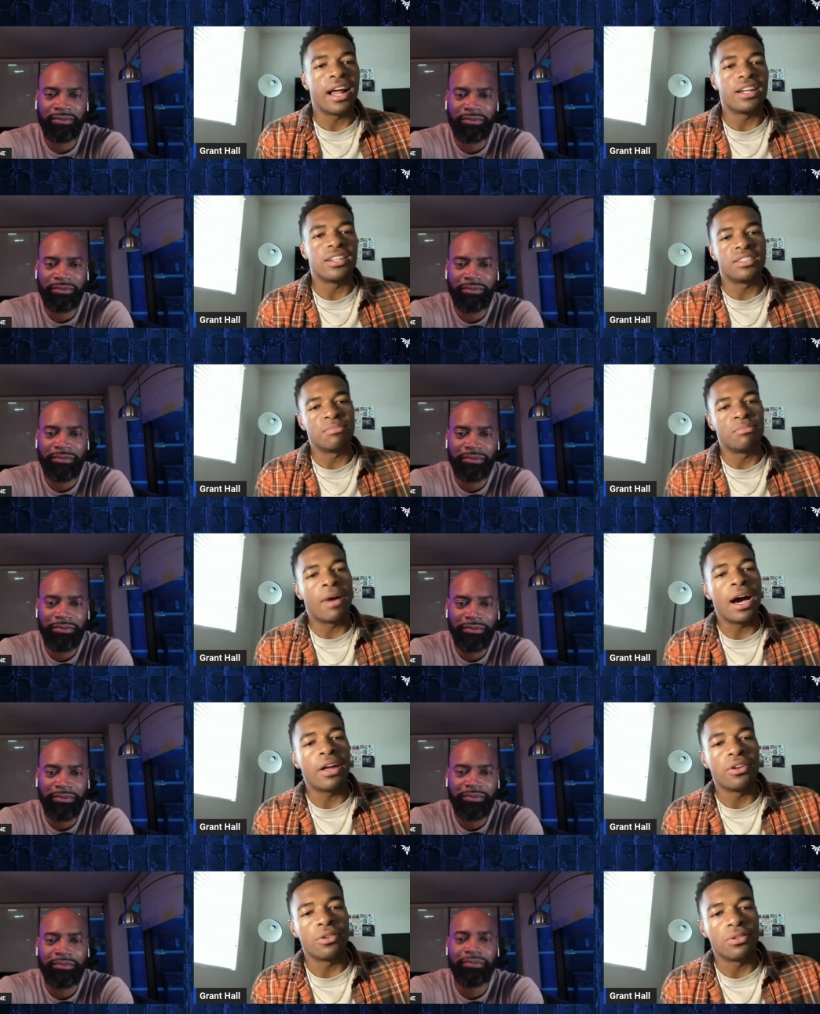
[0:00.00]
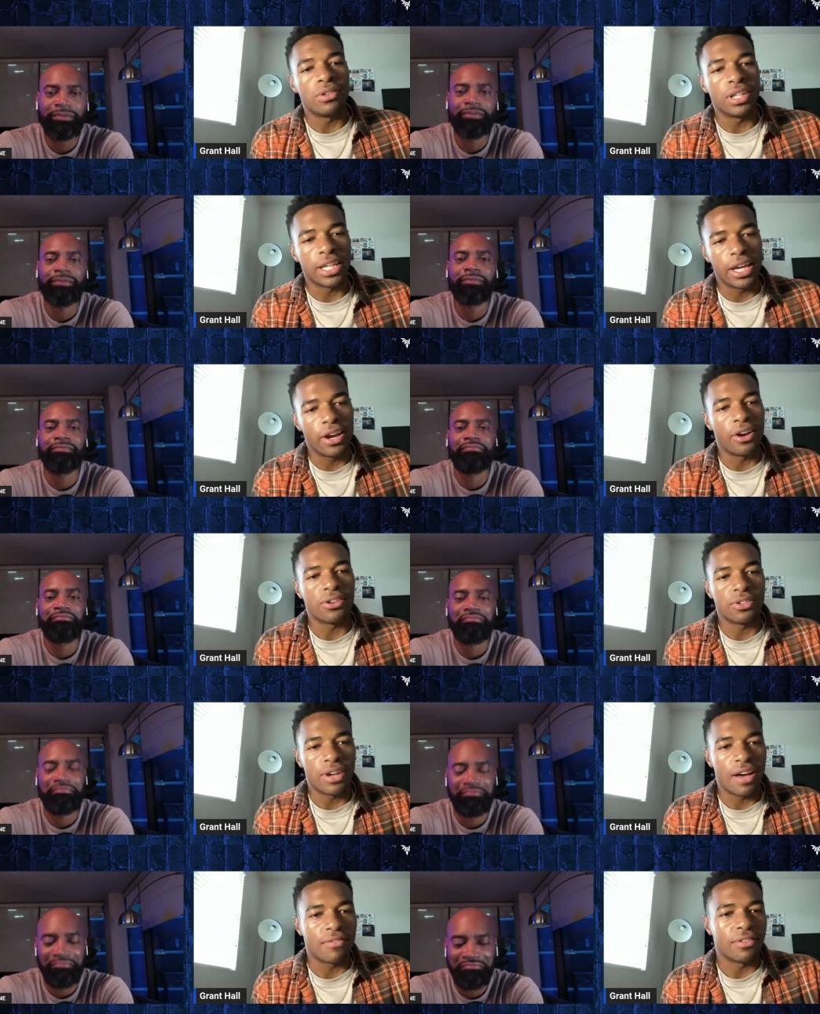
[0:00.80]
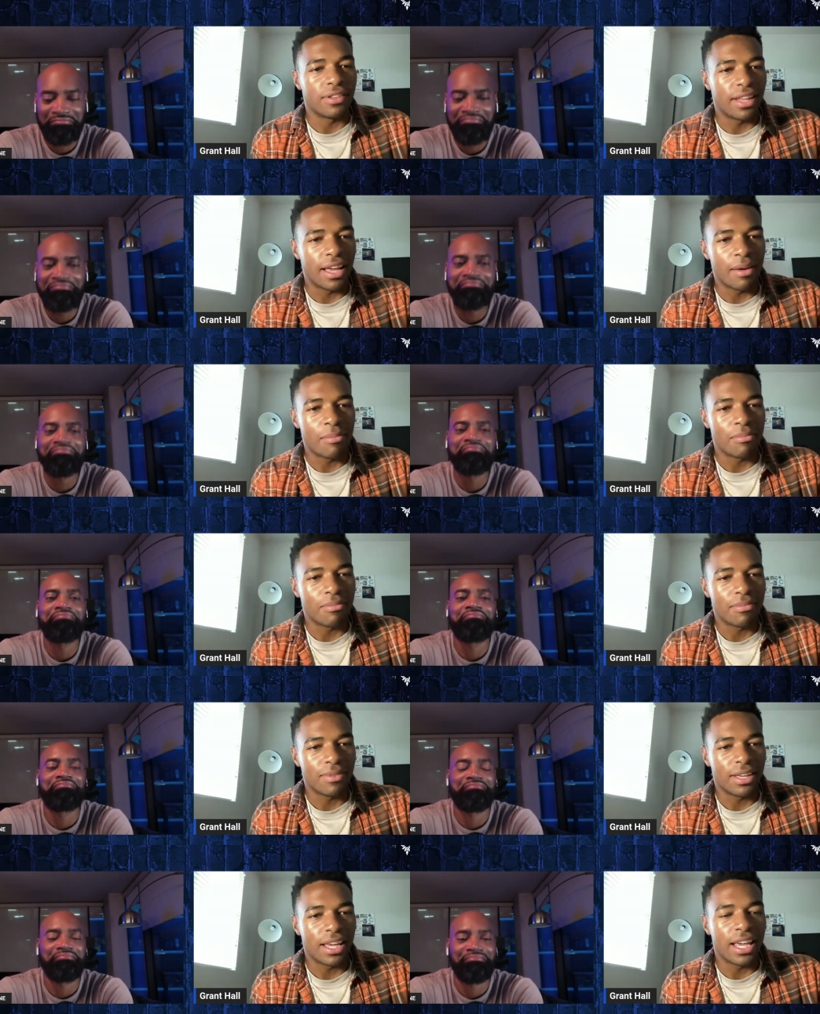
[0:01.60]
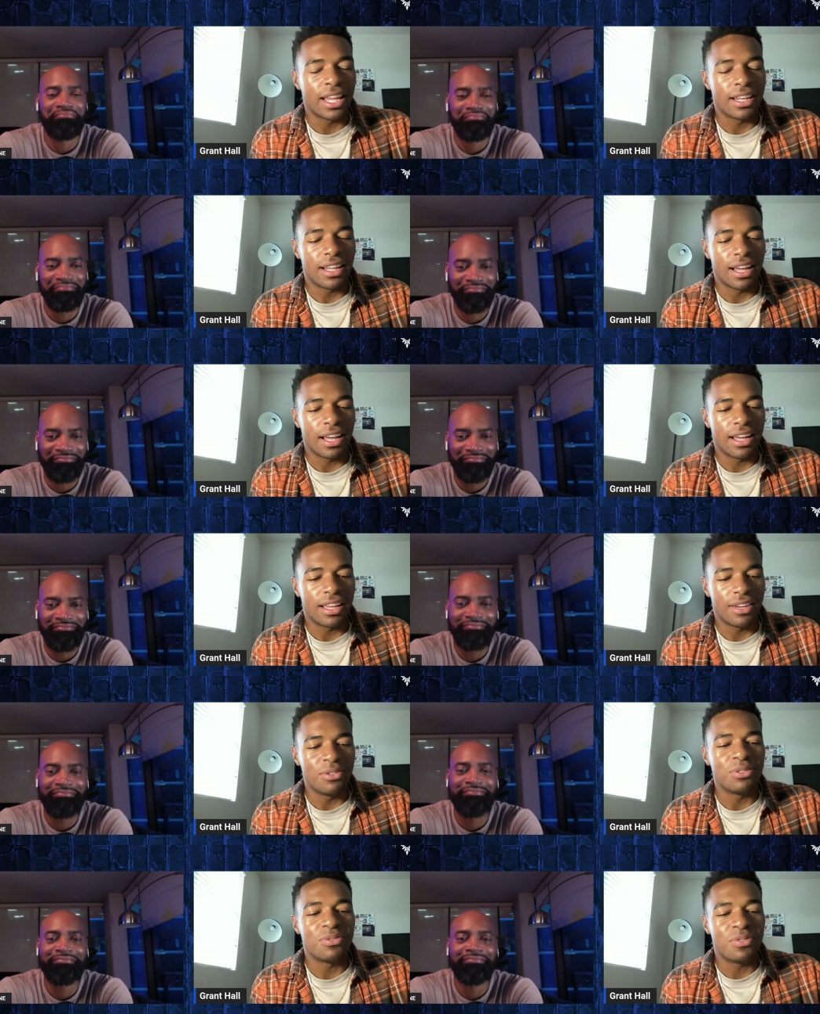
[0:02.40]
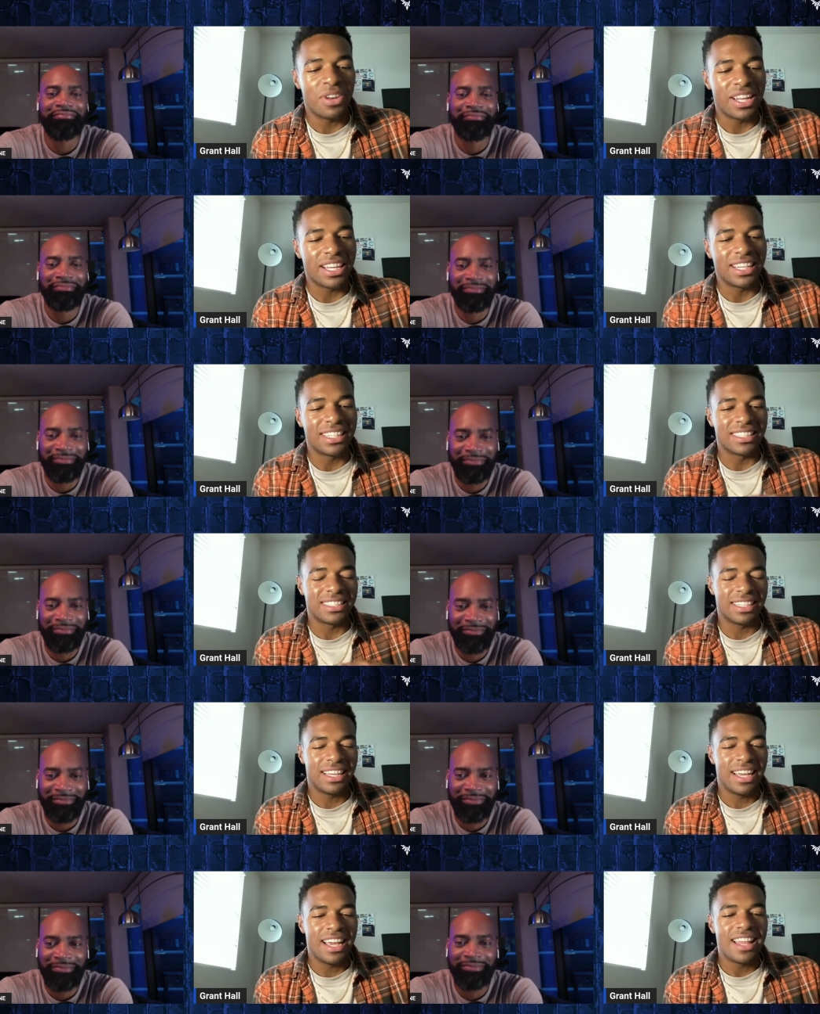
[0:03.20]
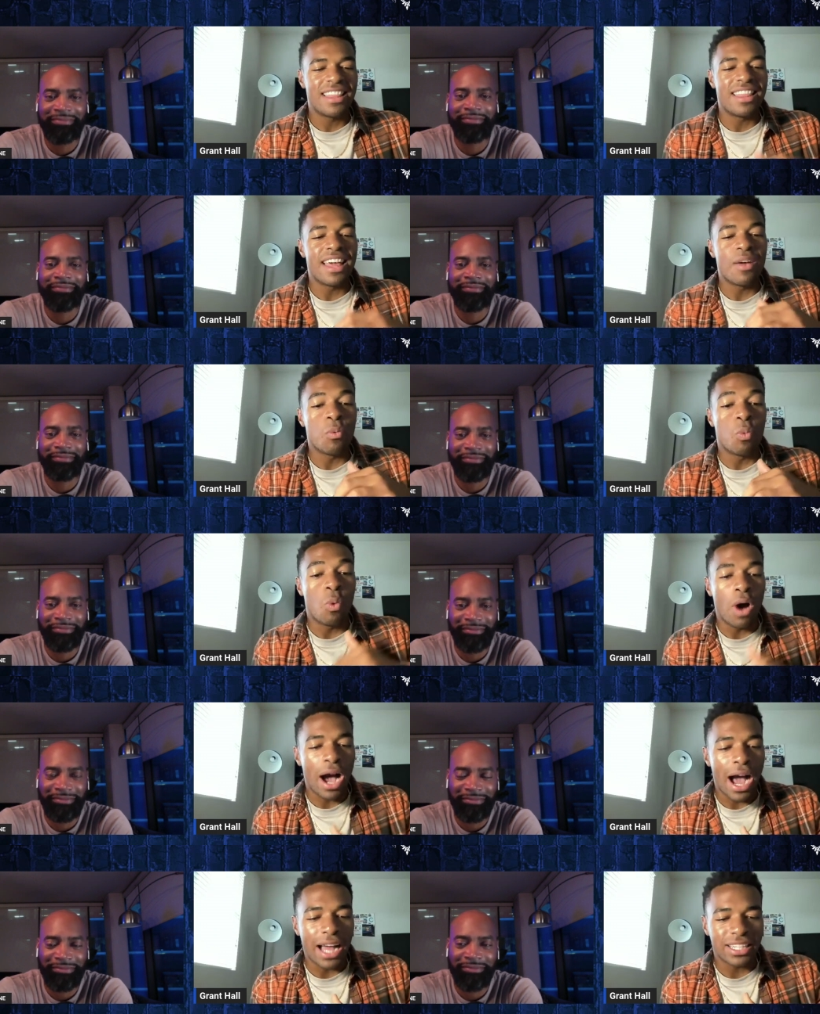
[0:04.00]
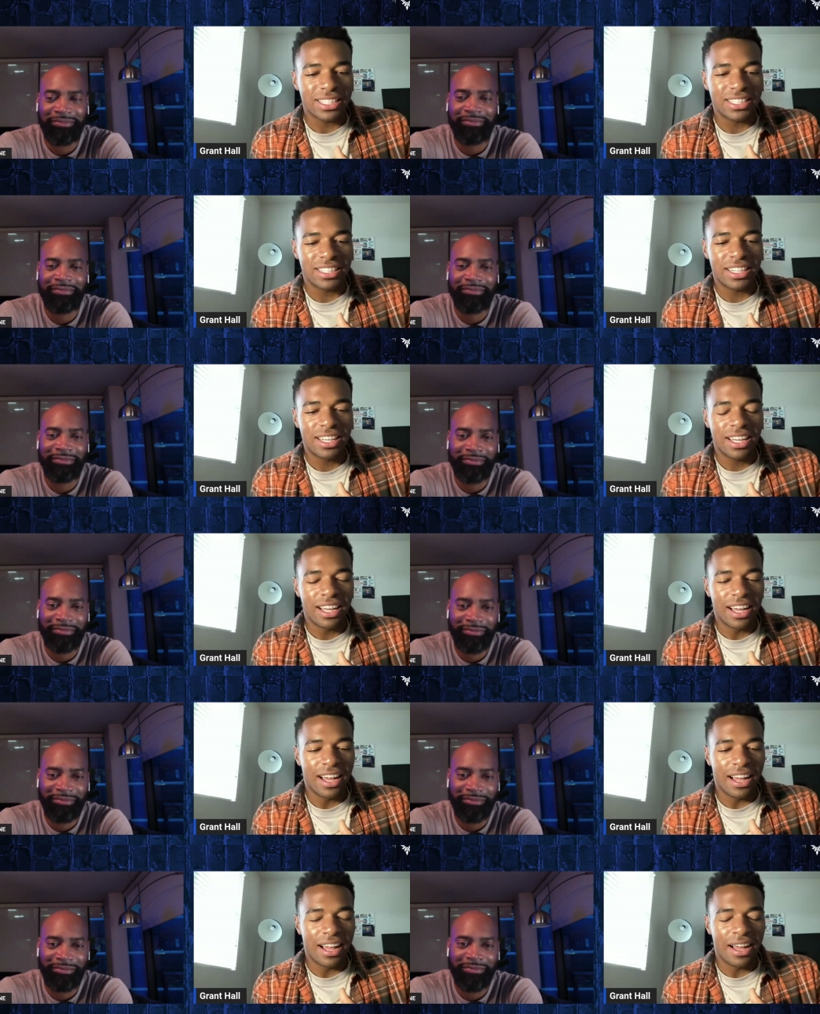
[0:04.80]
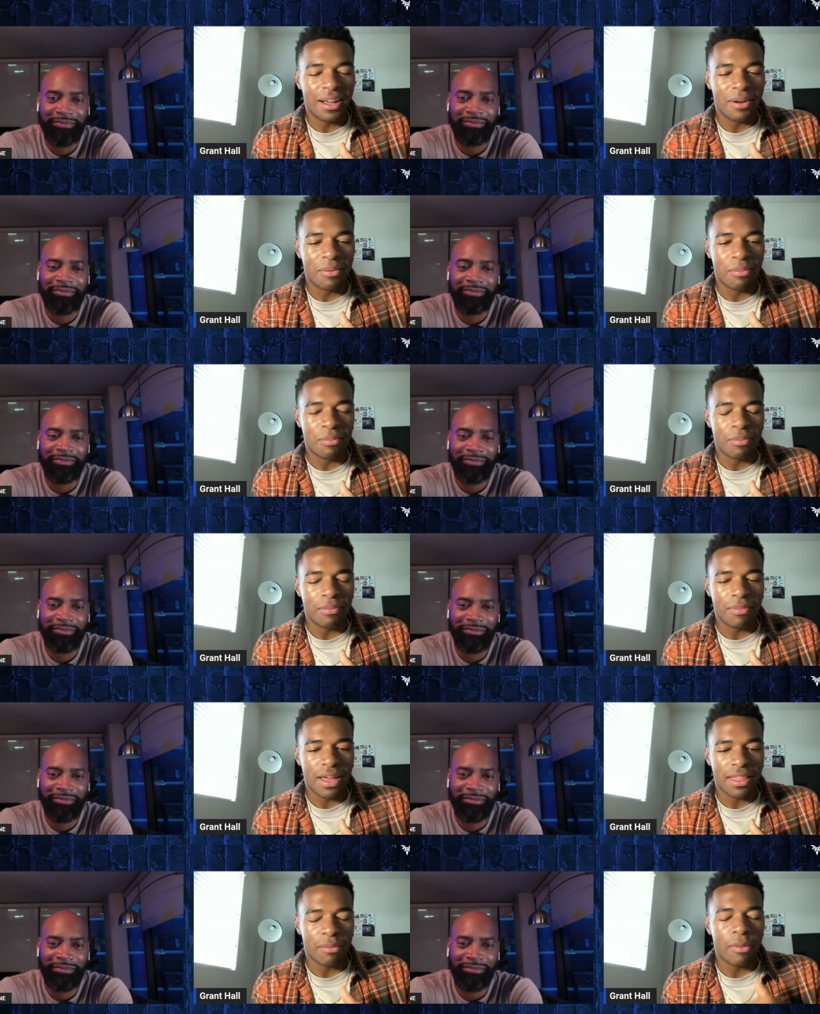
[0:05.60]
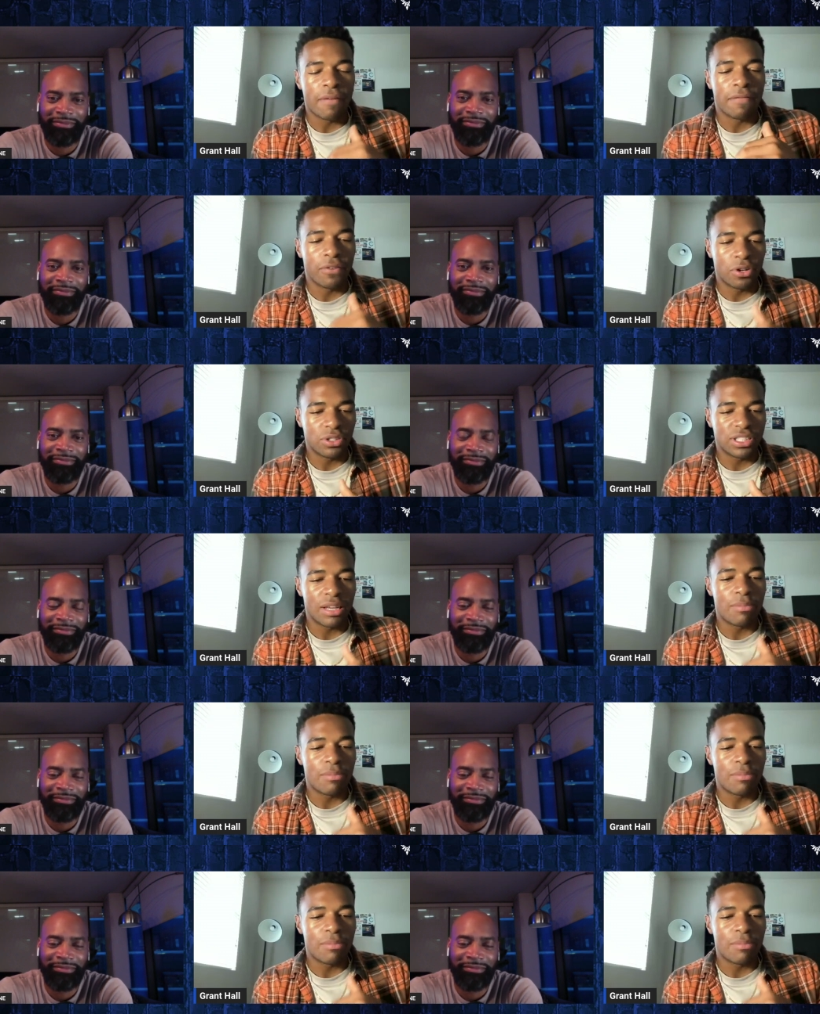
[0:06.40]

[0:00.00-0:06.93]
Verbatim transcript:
Speaker 1: I just modeled the character after them. And uh, it was funny because they watched, um, I think my first